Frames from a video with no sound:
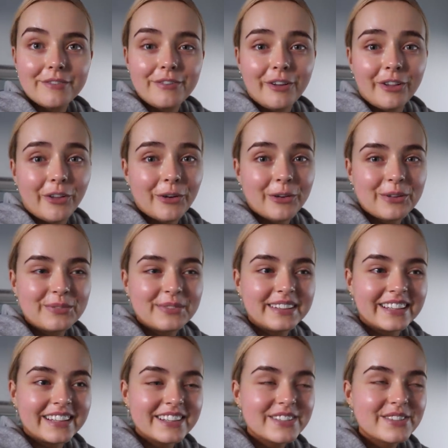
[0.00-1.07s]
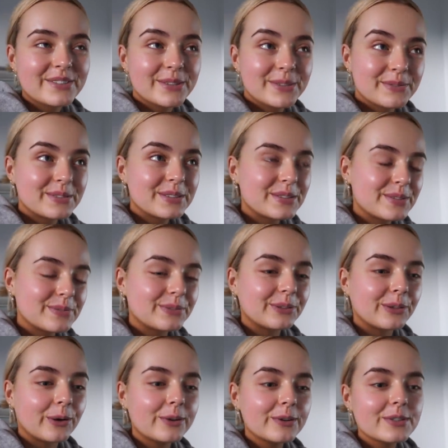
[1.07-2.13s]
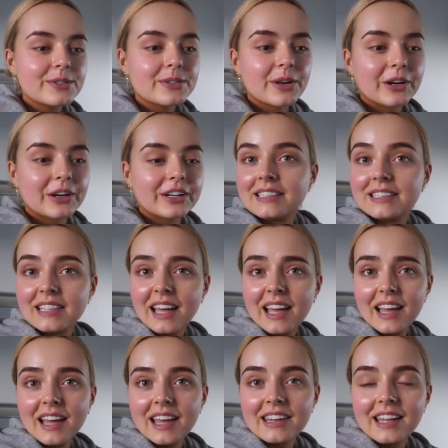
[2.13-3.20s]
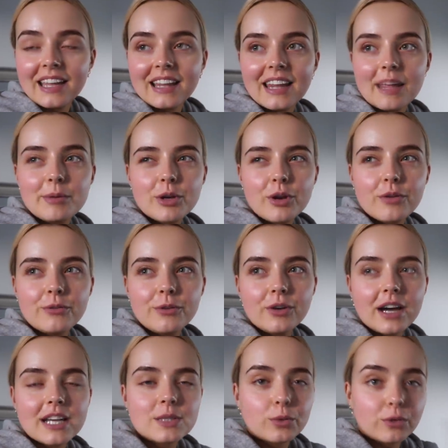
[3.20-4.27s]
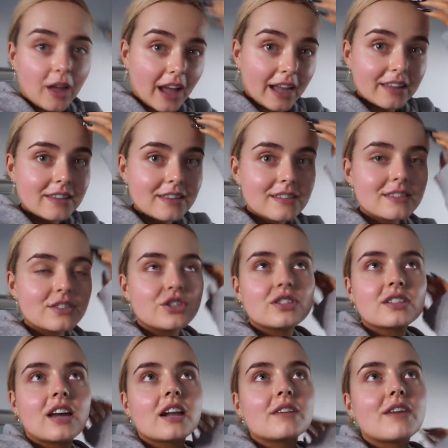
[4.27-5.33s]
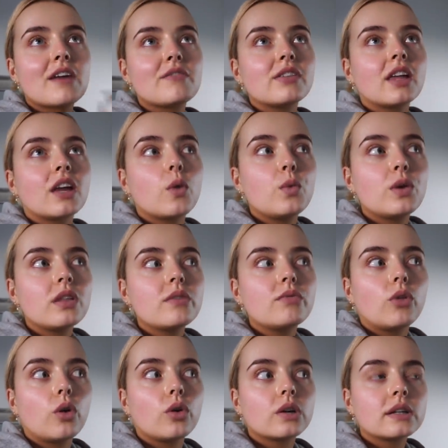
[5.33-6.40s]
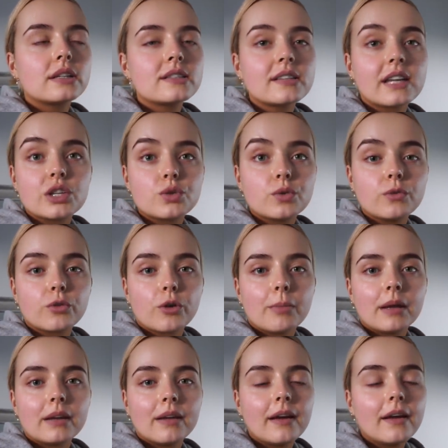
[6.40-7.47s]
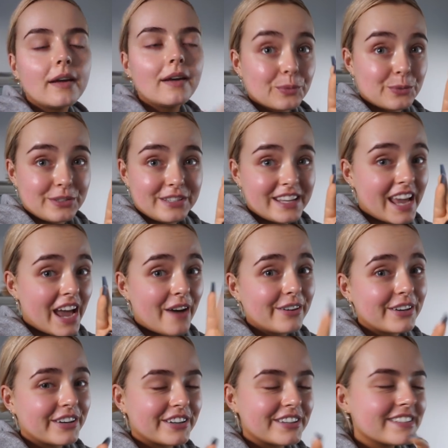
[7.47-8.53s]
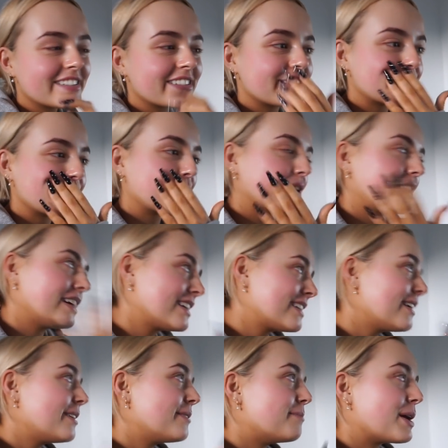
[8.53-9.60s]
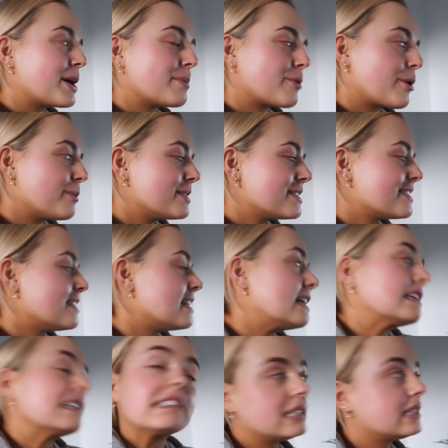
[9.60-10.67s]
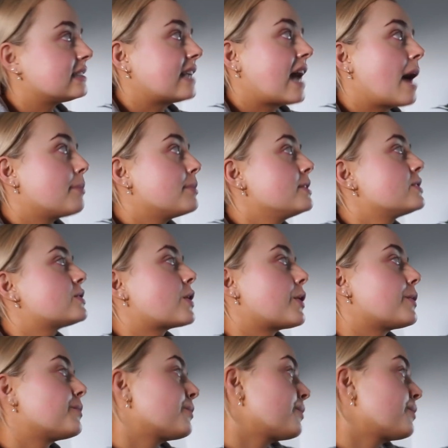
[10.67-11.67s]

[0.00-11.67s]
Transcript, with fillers: vlog will be like super super long so yeah and like let me know if you guys will like this just kind of having like a weekly vlog scheduled for a Monday we'll see how it goes because I don't want to like make a promise and then it doesn't happen so